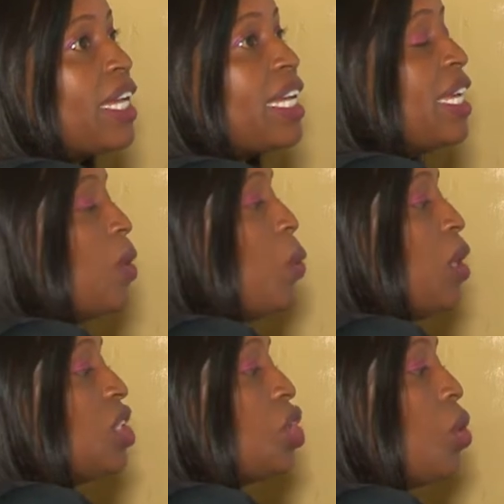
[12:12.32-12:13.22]
the key
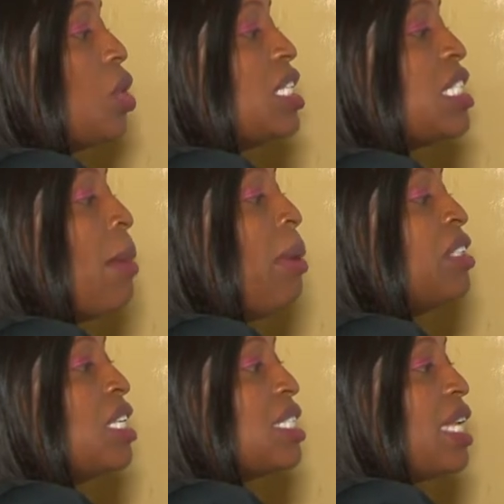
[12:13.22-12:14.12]
question is
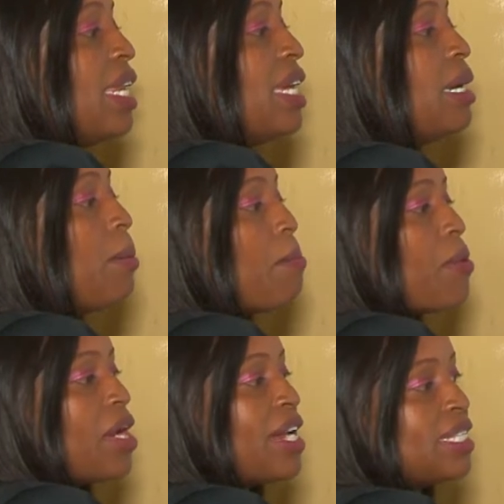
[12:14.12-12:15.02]
about the selling
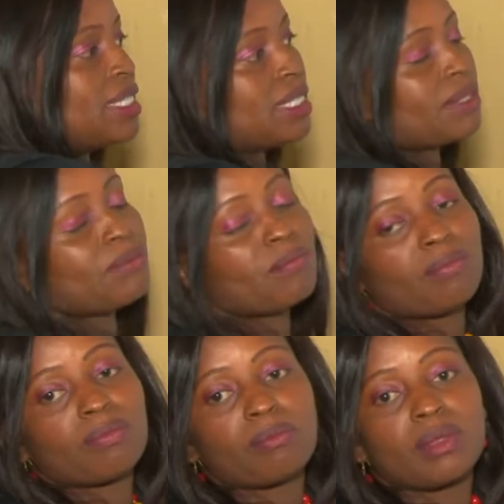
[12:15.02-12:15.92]
price.
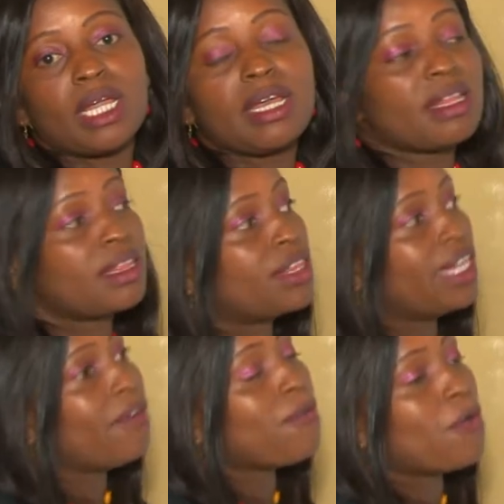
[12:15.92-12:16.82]

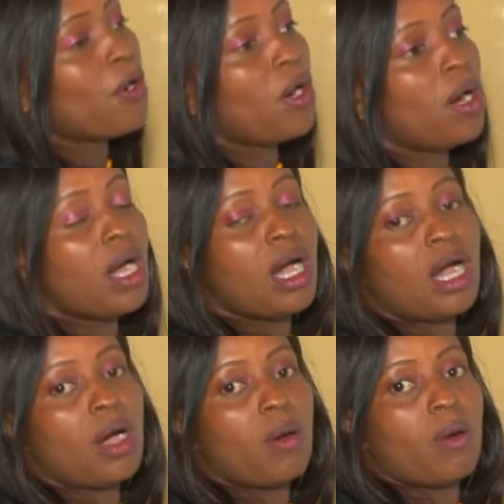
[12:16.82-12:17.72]
Therefore,
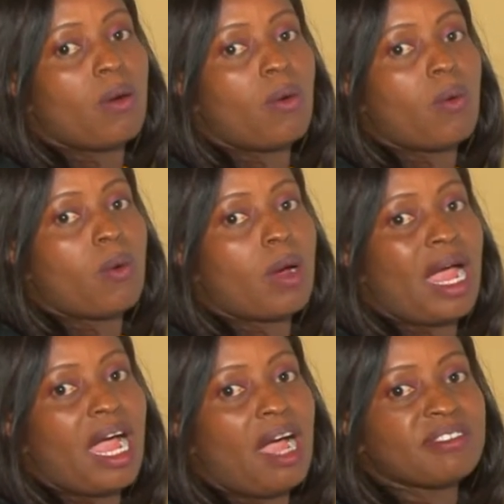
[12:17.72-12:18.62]

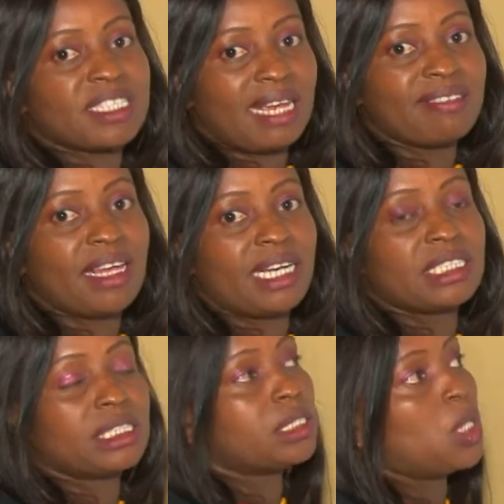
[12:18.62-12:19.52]
I've said
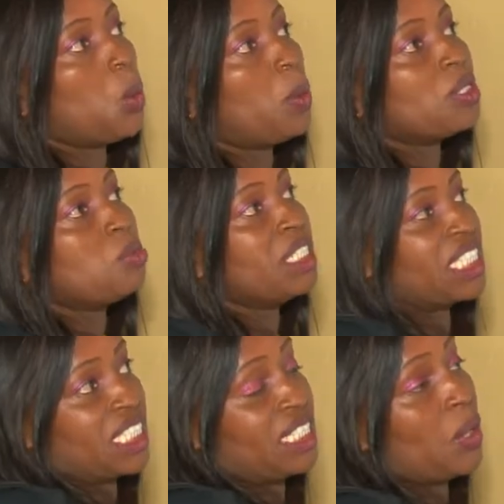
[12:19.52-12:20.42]
that when you meet
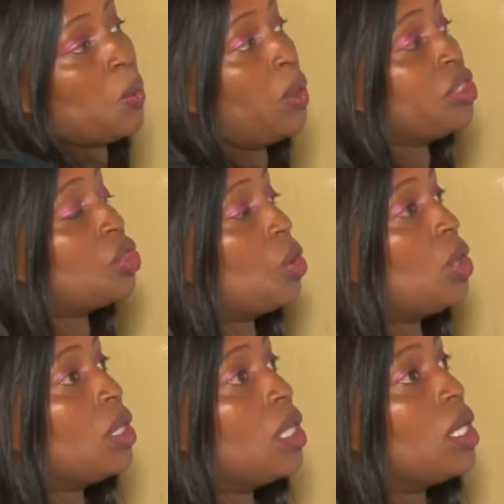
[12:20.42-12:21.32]
such a
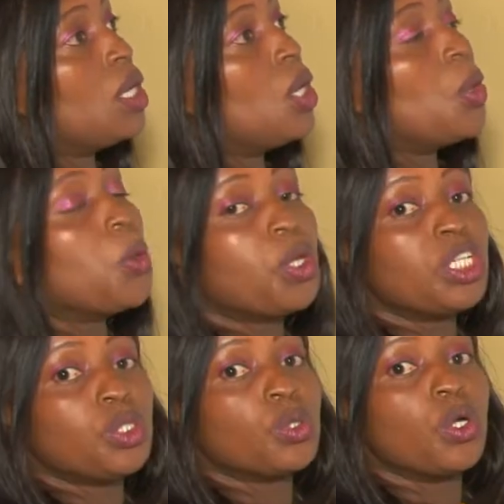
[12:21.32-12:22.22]
question, you
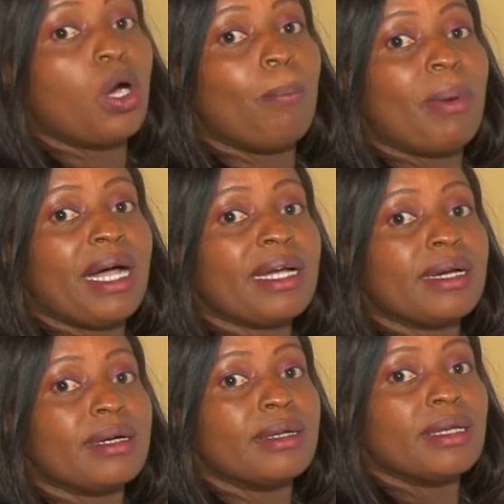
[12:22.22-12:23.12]
need to go back